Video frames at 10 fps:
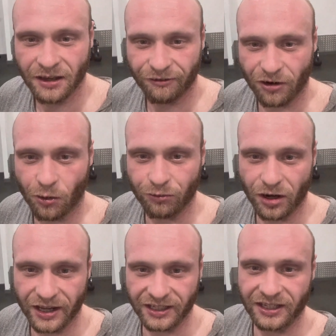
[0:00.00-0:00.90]
for over
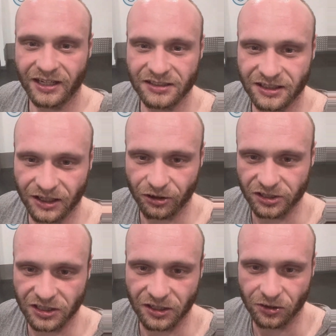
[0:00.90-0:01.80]
8 years in a
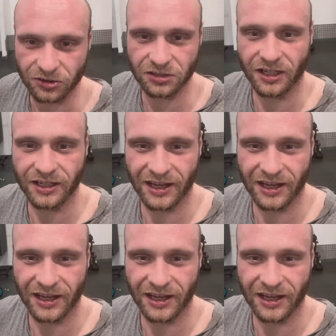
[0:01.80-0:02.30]
critical state.